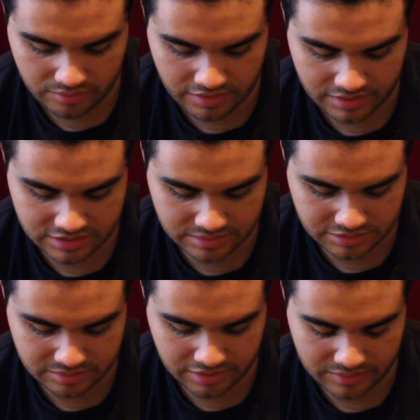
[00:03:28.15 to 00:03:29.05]
Be
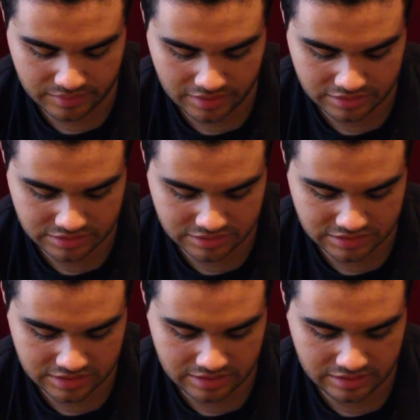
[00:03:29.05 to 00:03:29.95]
tempted by rock, dark
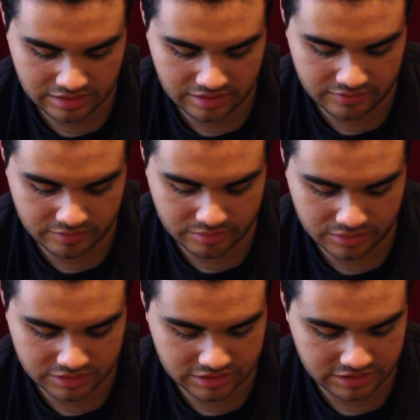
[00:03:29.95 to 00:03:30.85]
side, evil
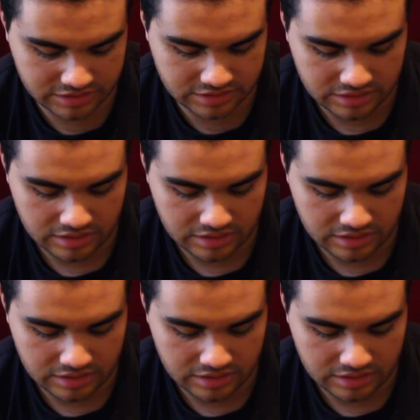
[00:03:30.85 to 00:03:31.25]
book tide.